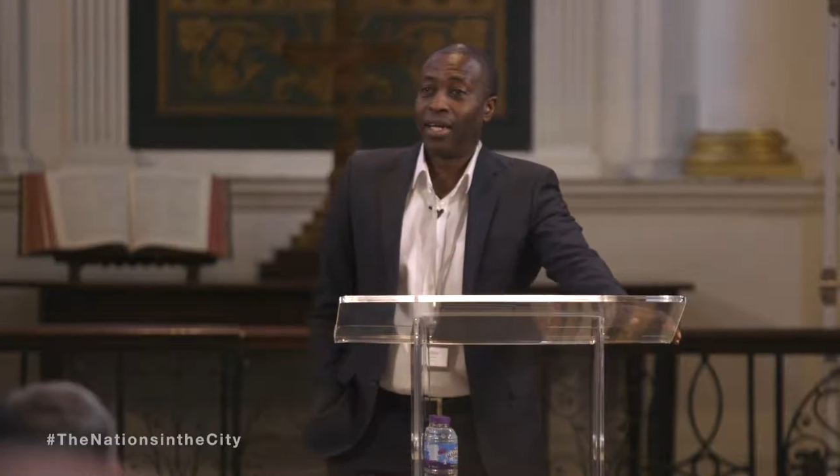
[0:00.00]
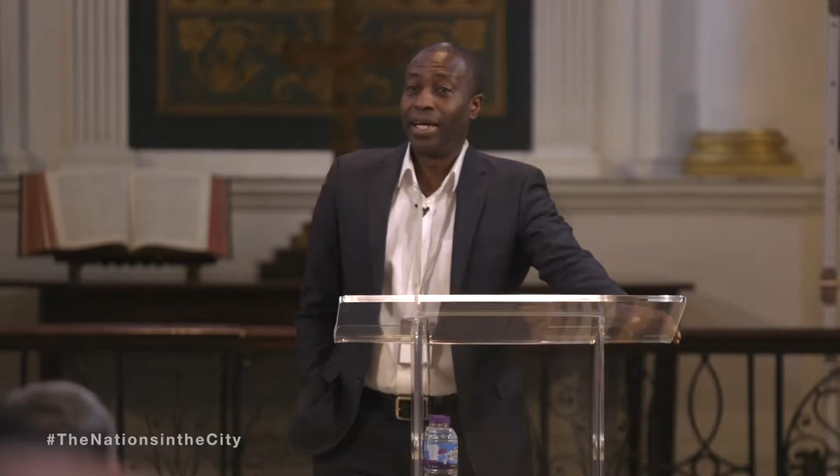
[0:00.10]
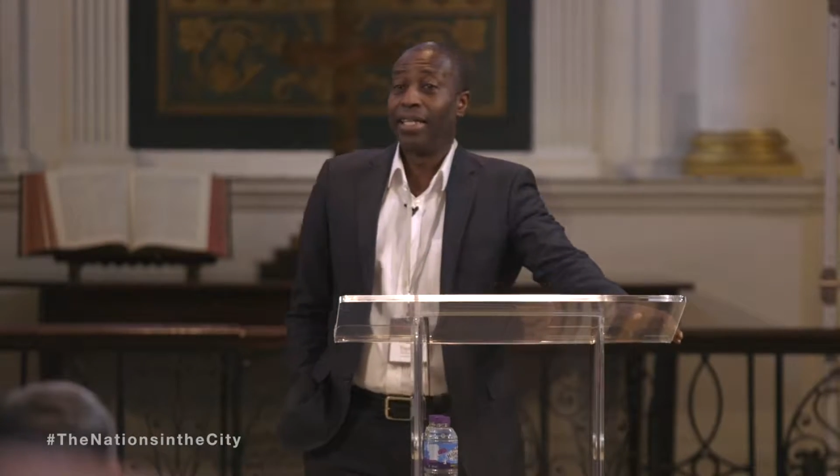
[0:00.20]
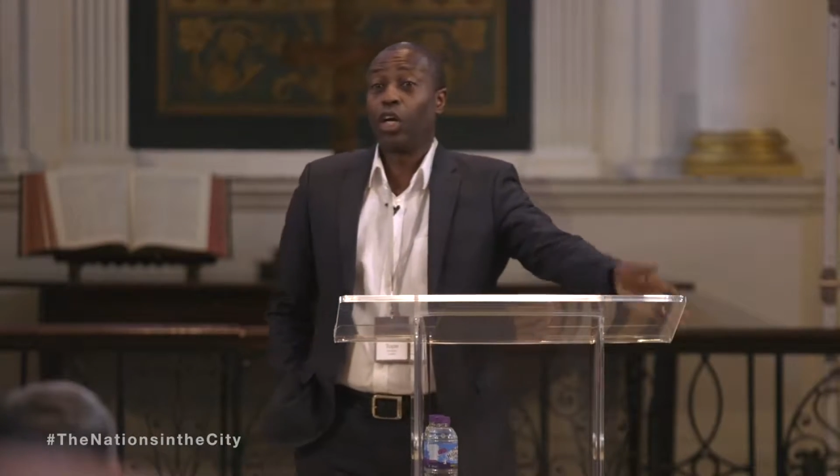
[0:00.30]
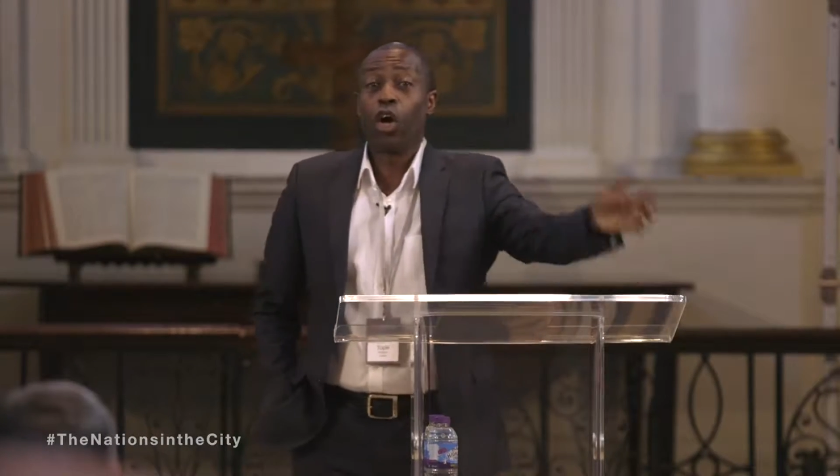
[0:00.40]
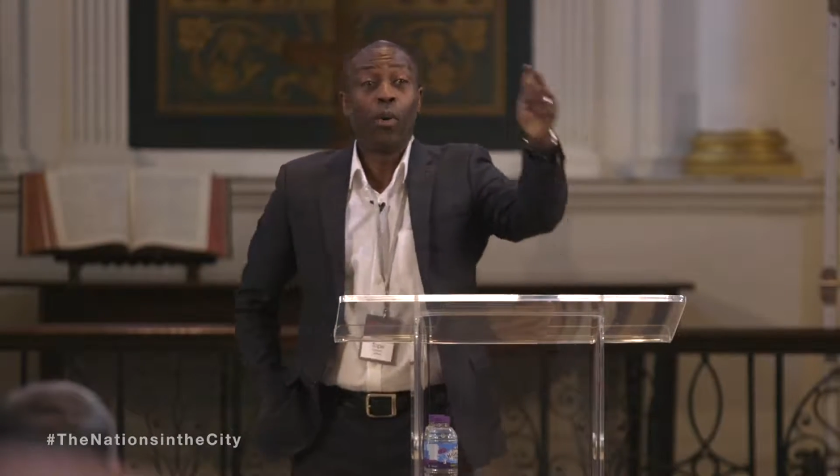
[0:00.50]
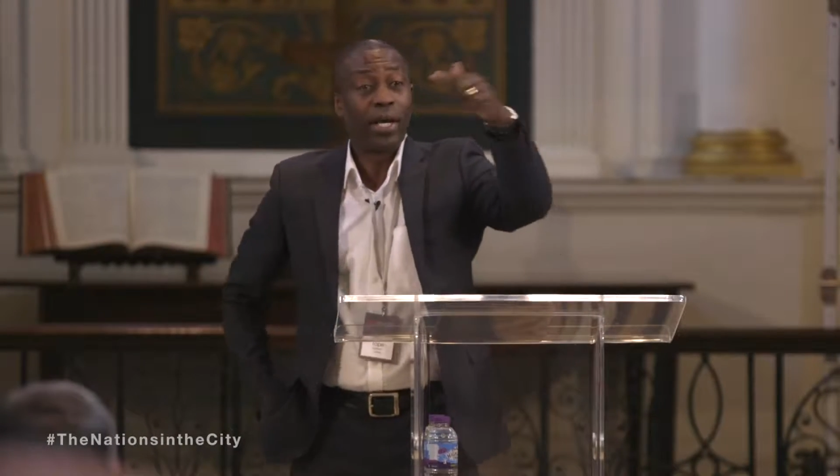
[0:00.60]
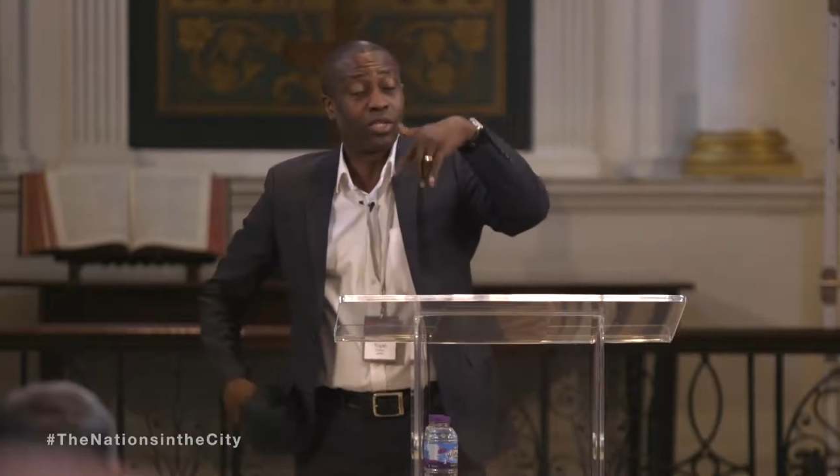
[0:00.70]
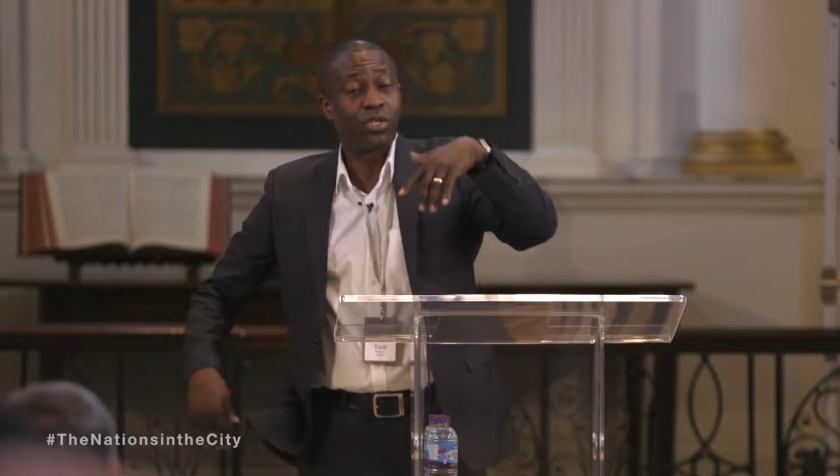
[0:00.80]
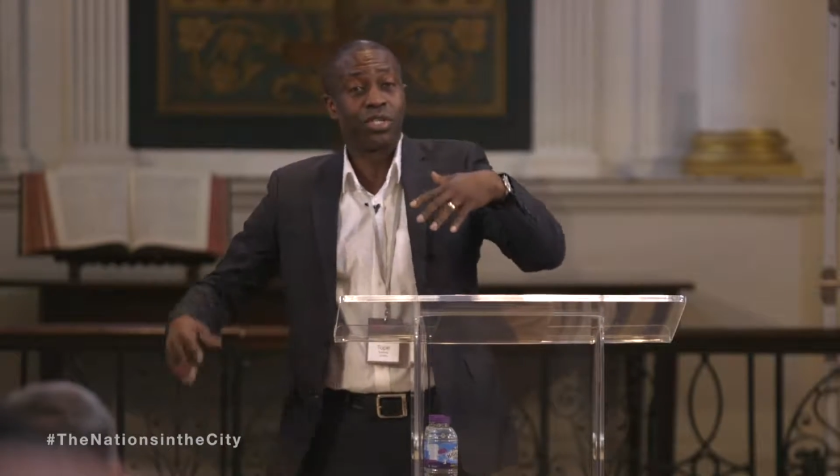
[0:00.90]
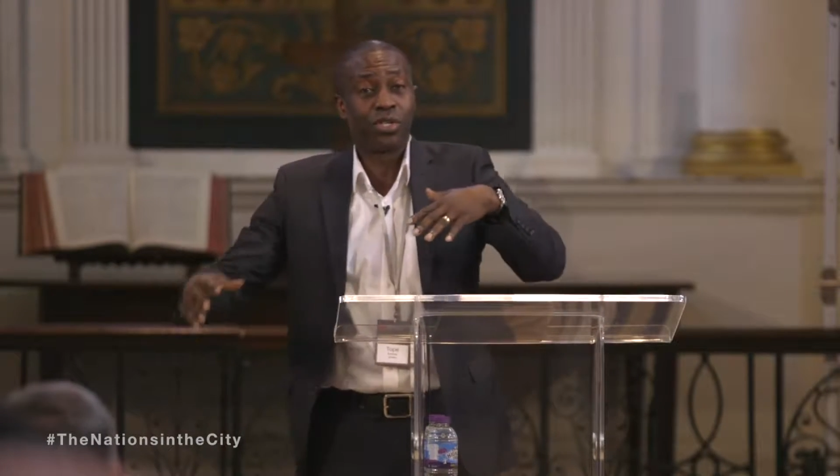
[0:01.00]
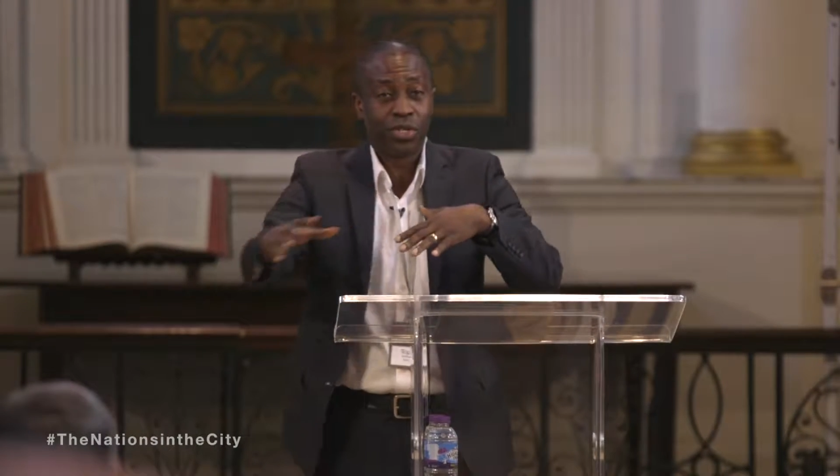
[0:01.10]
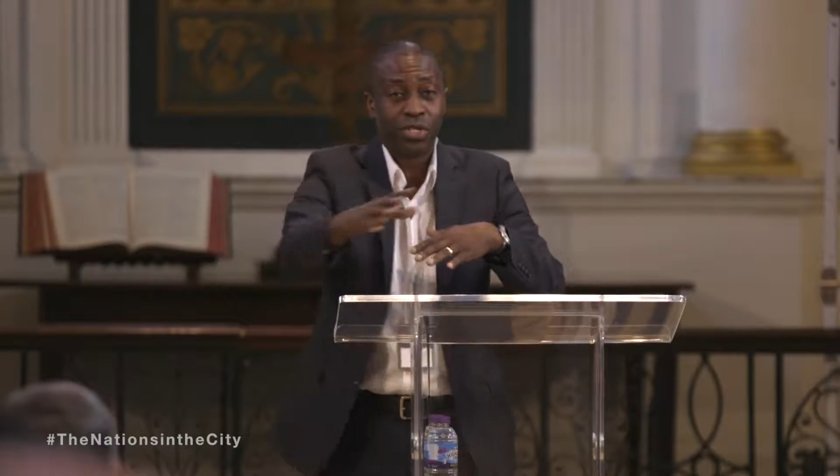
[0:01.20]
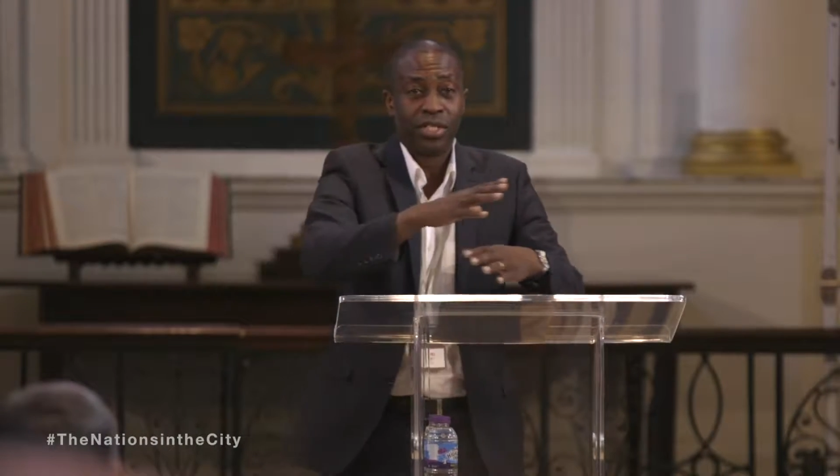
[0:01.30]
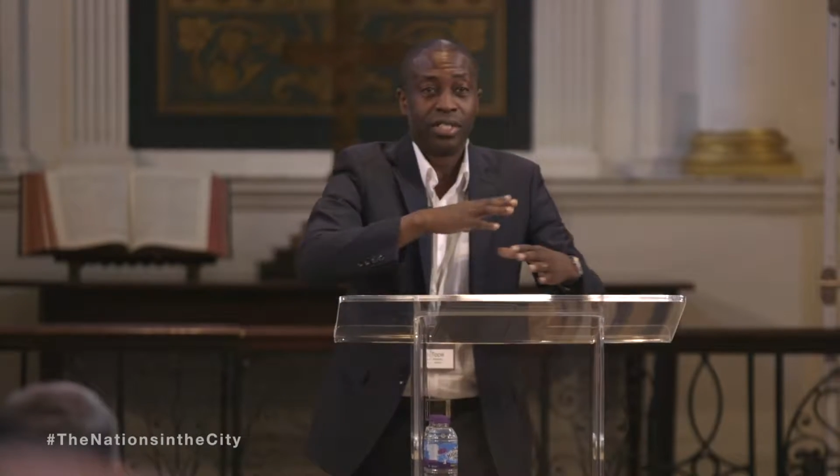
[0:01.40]
and they
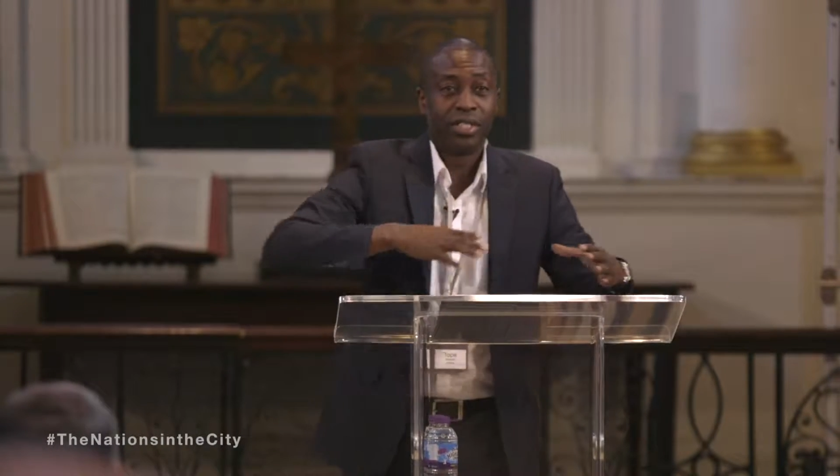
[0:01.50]
coexist